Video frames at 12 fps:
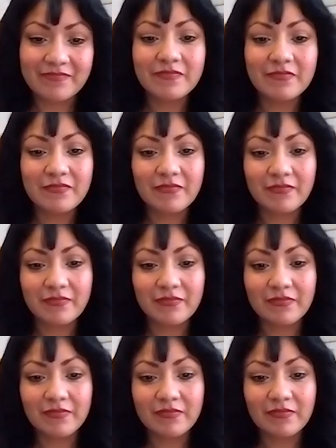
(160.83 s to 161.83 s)

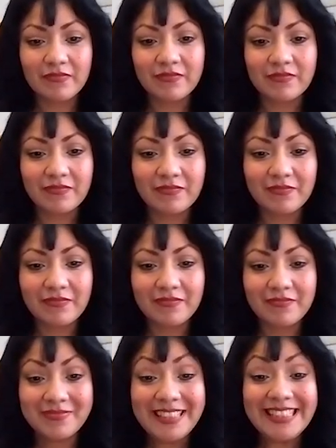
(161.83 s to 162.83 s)

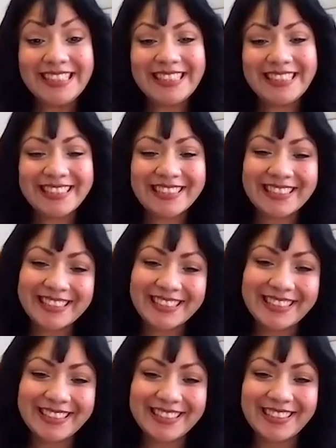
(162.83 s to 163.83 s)

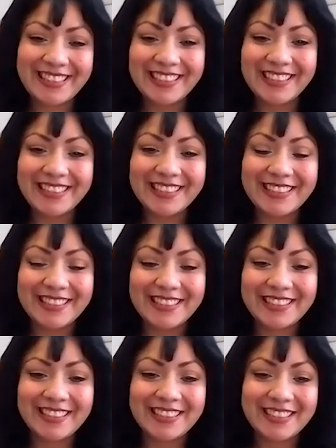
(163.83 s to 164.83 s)

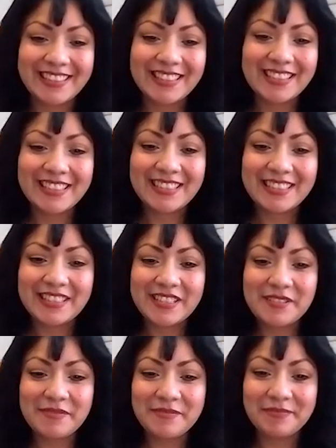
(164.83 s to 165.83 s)

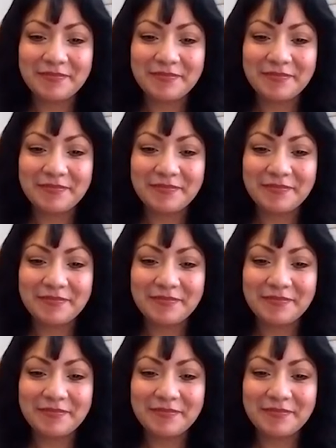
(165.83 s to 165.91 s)
No words are spoken by the person on screen.